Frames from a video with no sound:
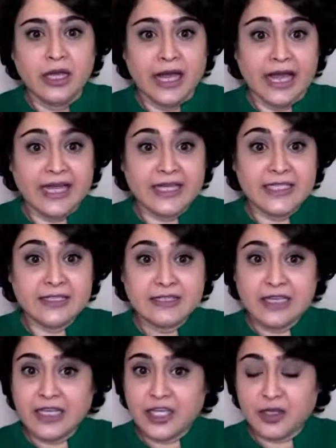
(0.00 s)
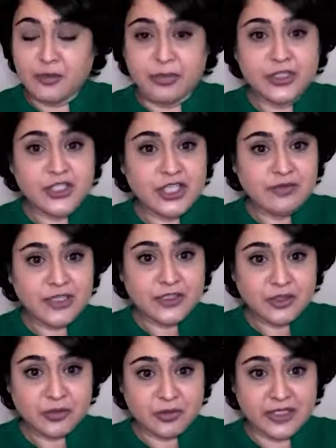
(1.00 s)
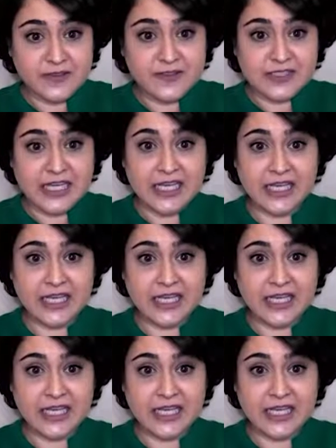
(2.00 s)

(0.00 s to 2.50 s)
And a bunch of other ones.